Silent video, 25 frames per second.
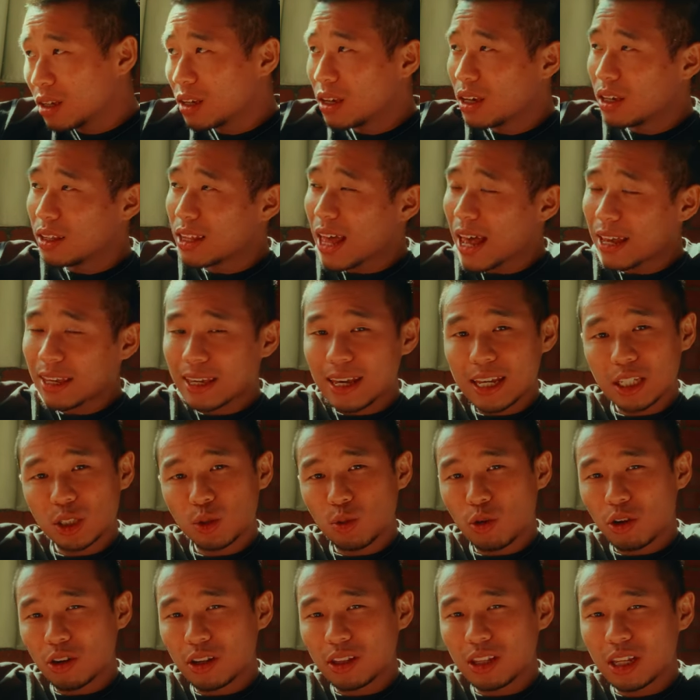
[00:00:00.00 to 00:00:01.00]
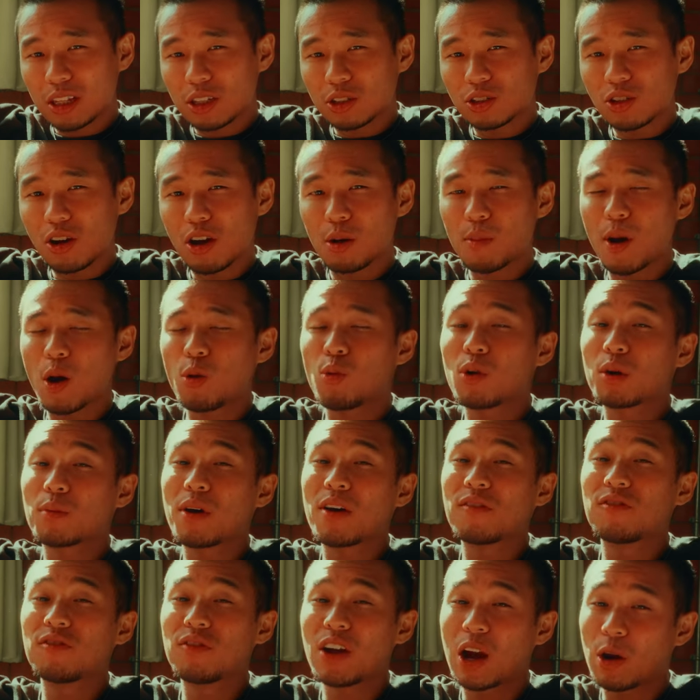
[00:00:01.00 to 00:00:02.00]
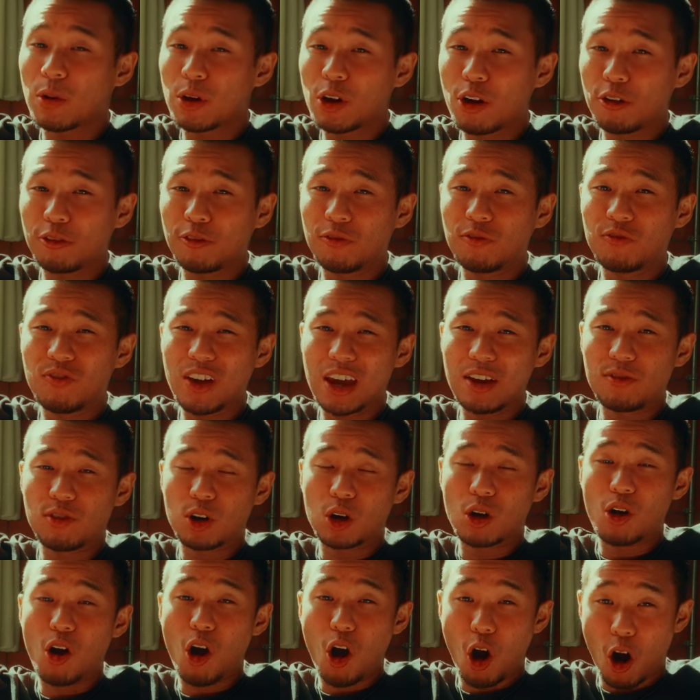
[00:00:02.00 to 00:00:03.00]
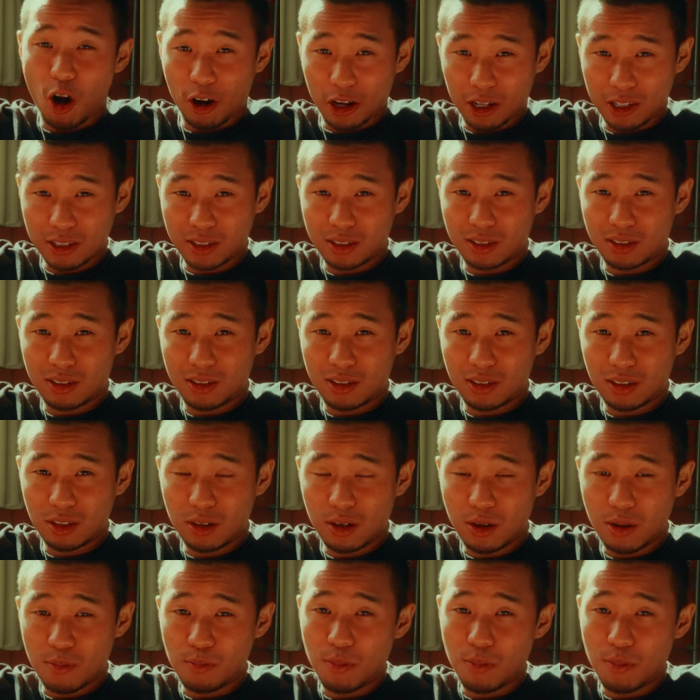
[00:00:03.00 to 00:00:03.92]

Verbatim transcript: in that case, we're gonna need to talk about one of my very own favorite artists.